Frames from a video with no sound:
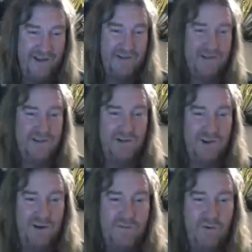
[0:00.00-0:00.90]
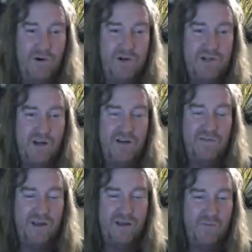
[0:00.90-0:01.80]
so therefore he's kind of
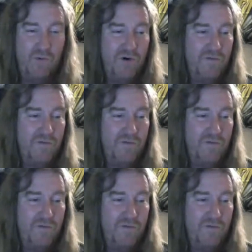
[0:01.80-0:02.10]
like more of a